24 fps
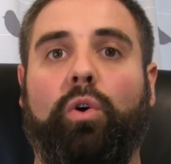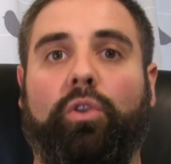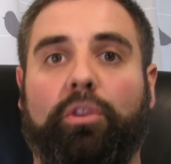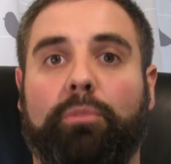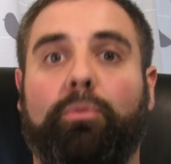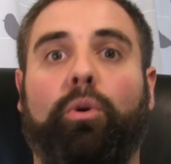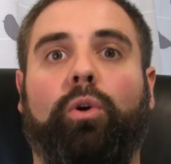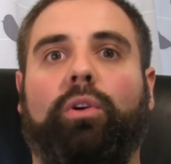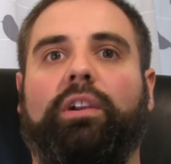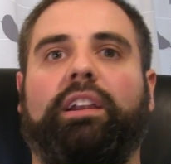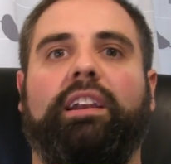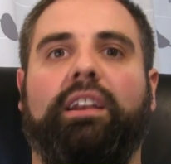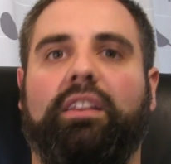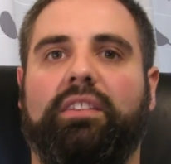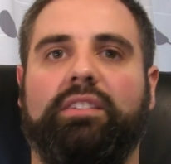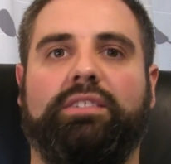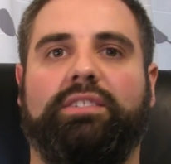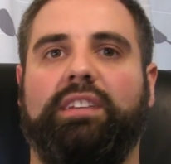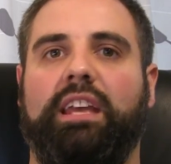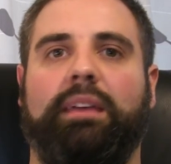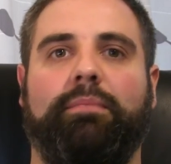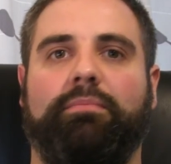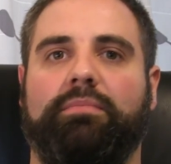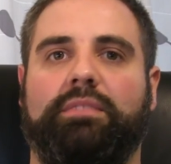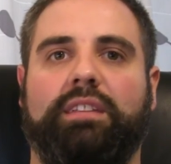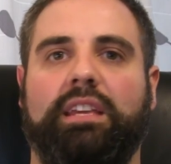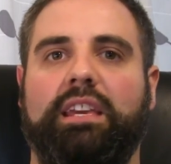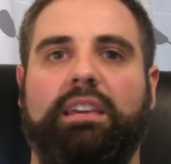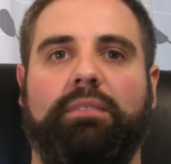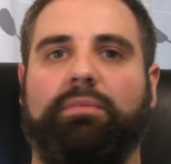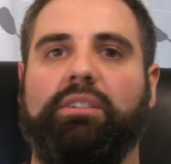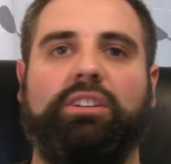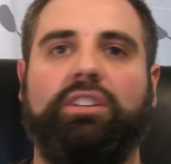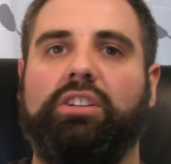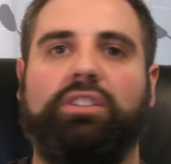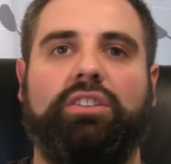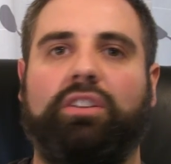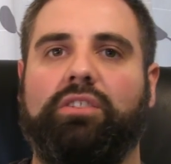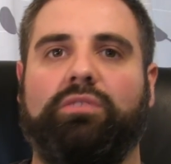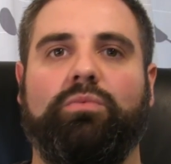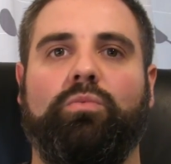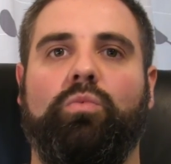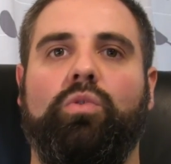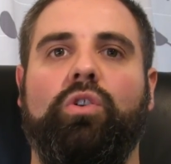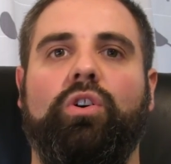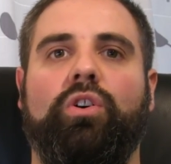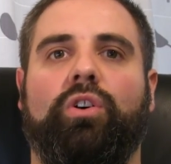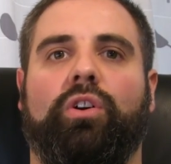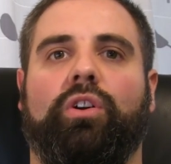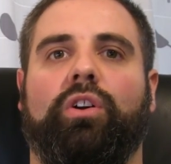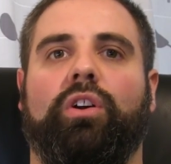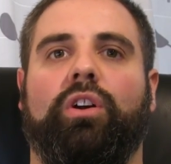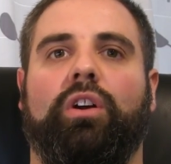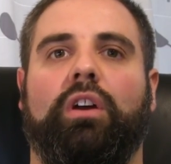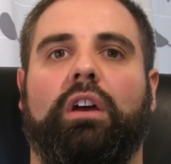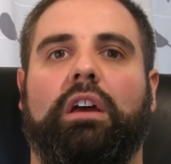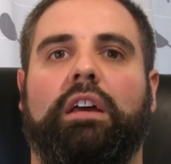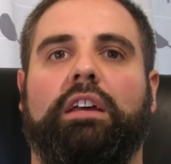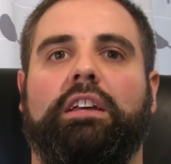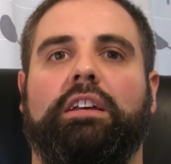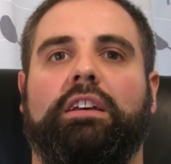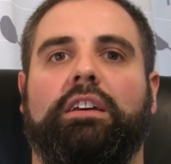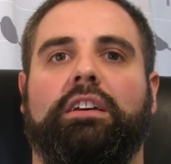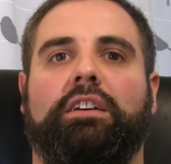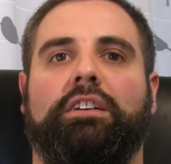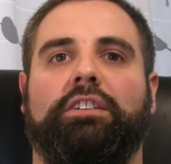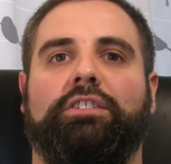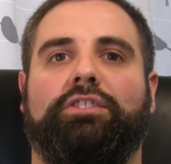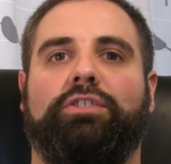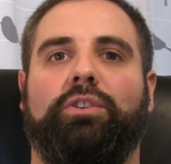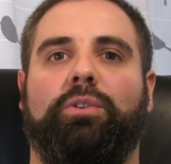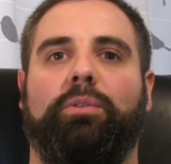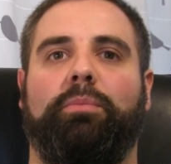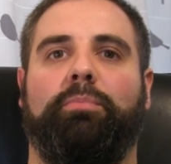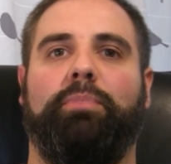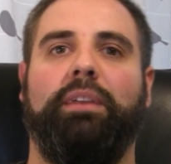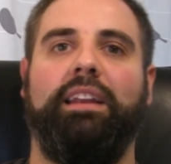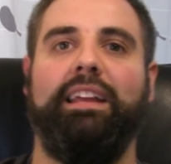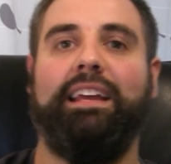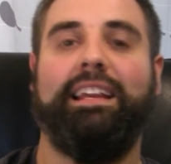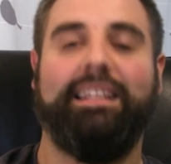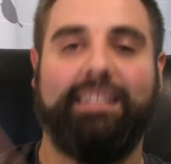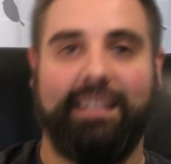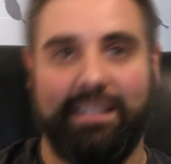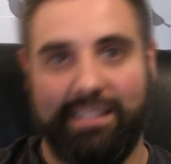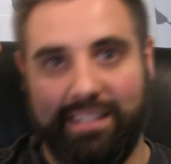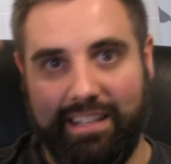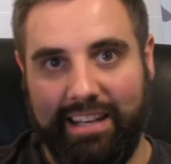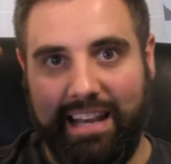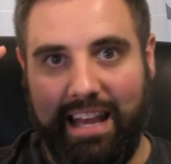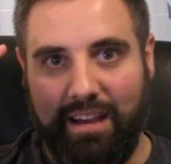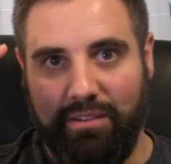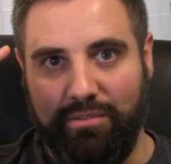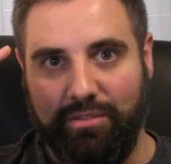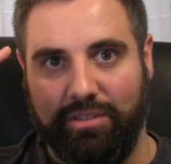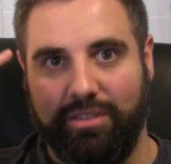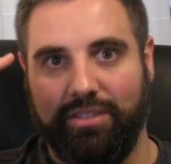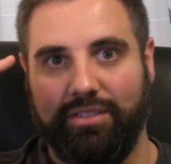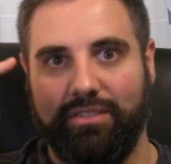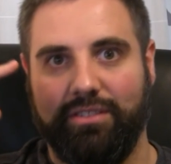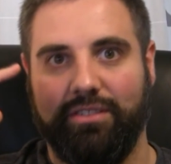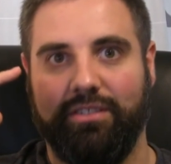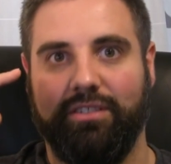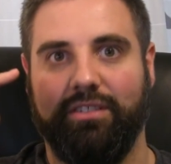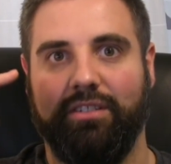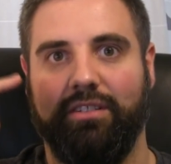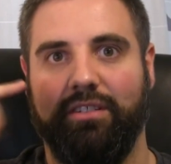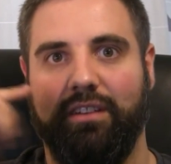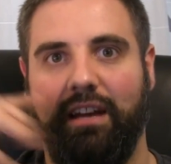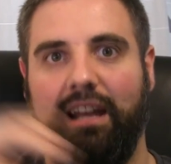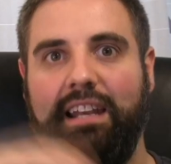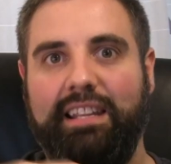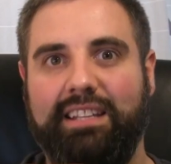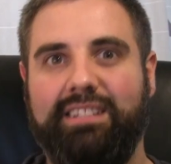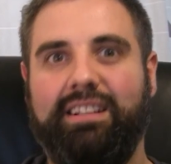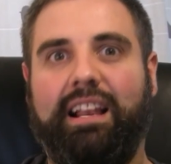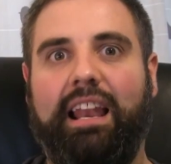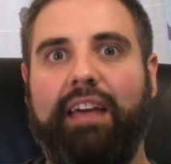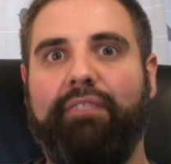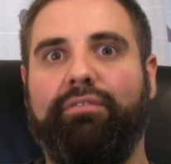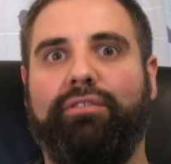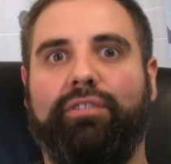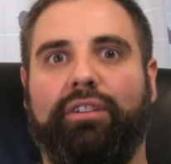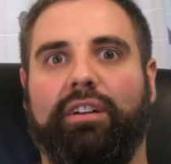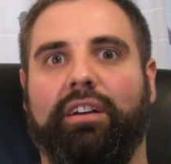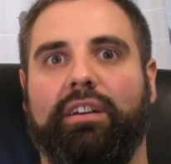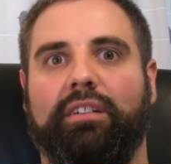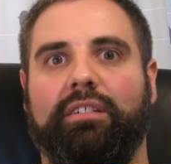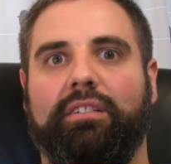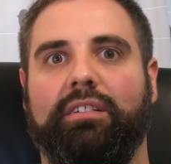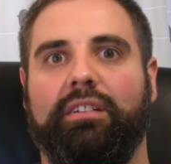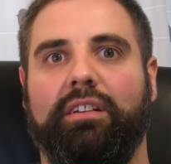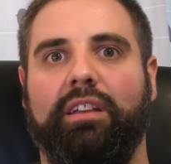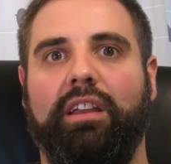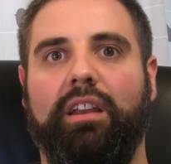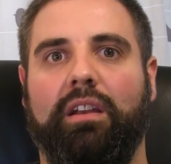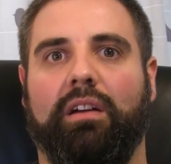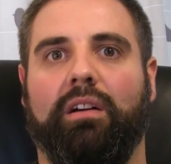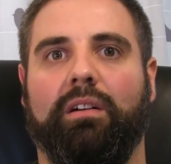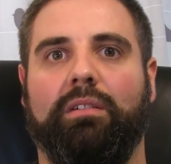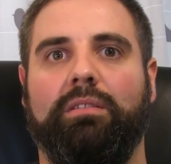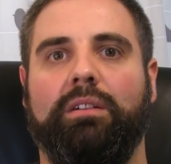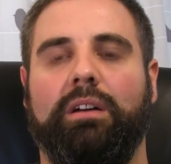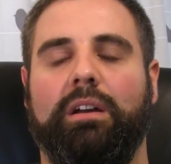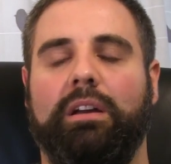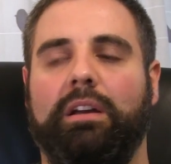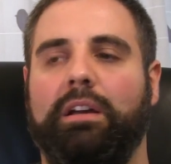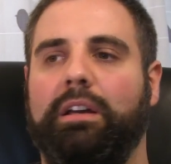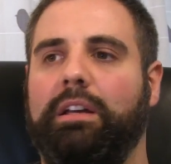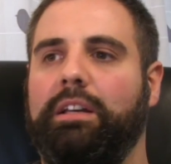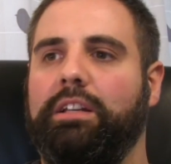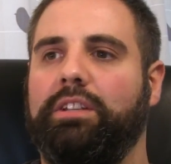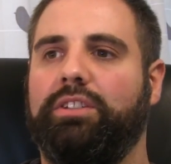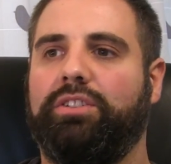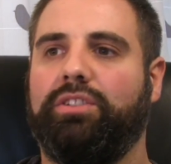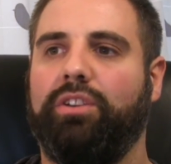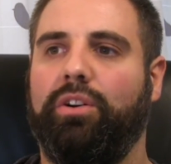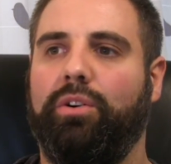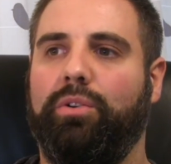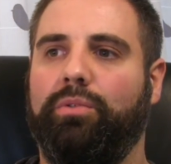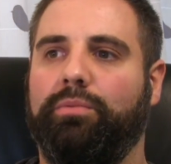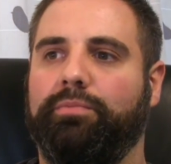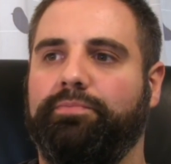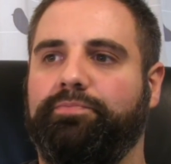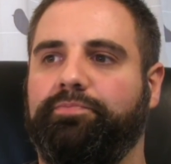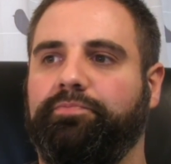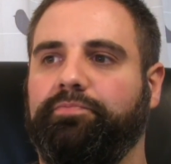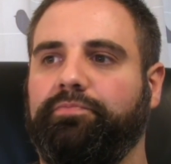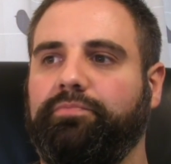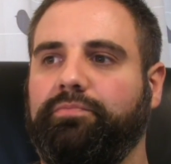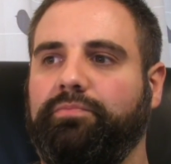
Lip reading: them all into the same team. It just doesn't work. So Benitez has the nous, and he's cleverer, you know. So